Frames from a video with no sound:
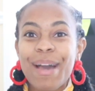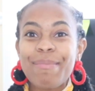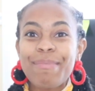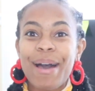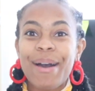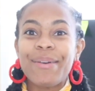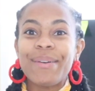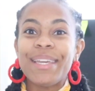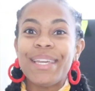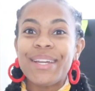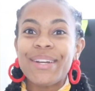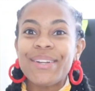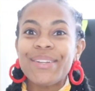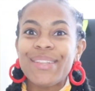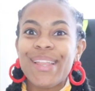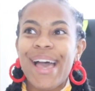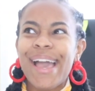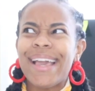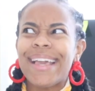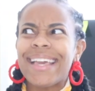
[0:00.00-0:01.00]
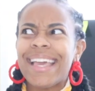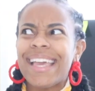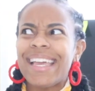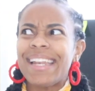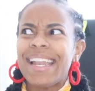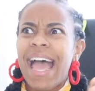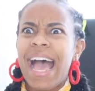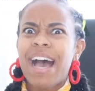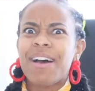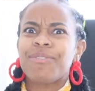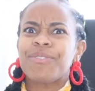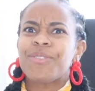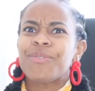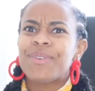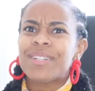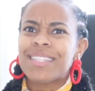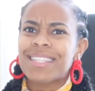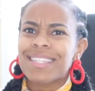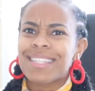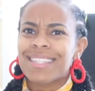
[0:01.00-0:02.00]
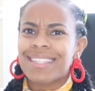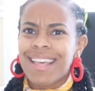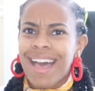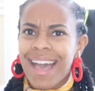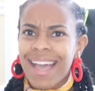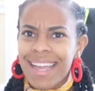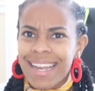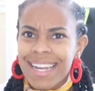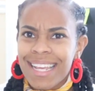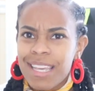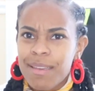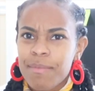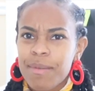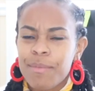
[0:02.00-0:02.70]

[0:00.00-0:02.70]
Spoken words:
I'm out here like in affluent society.